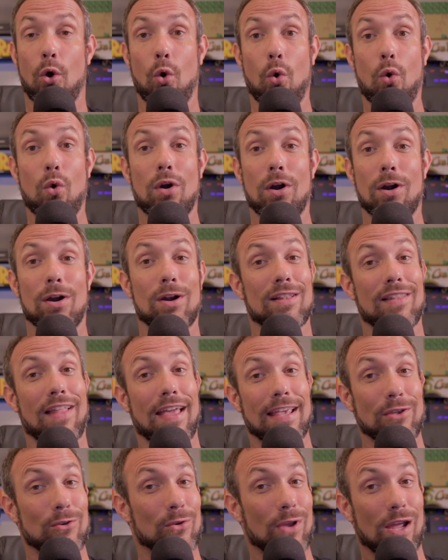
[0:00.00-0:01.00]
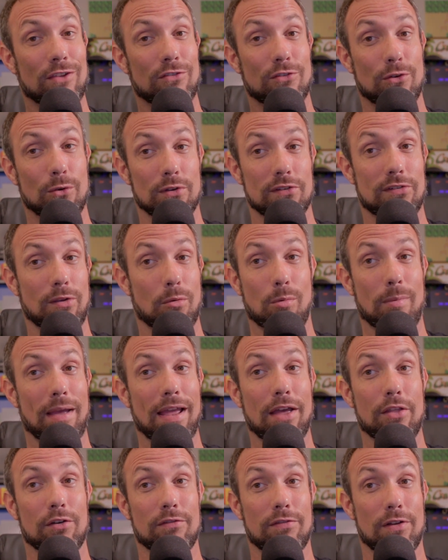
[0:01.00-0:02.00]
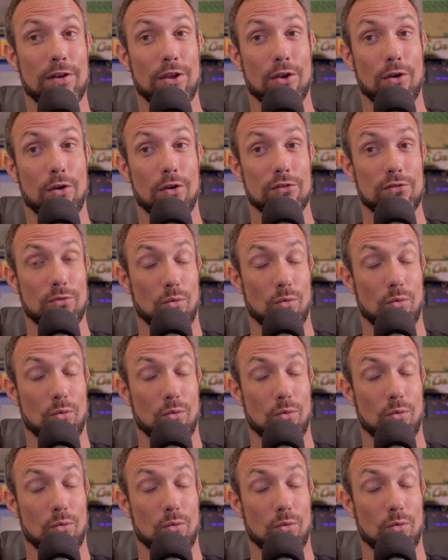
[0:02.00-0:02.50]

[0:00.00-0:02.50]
or like you guys do in some of my other videos,